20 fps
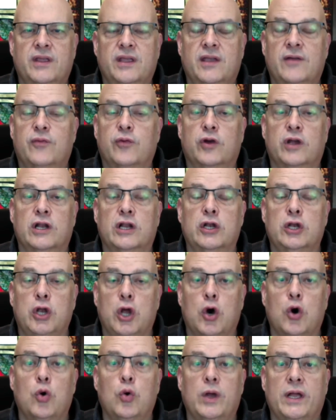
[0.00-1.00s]
if we're going to
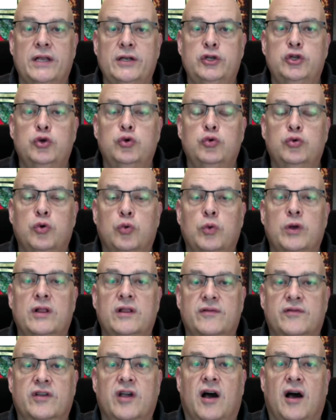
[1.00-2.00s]
know and do the will
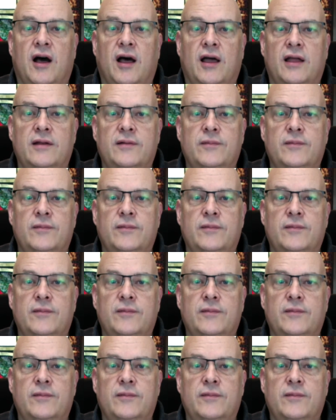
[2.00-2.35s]
of God.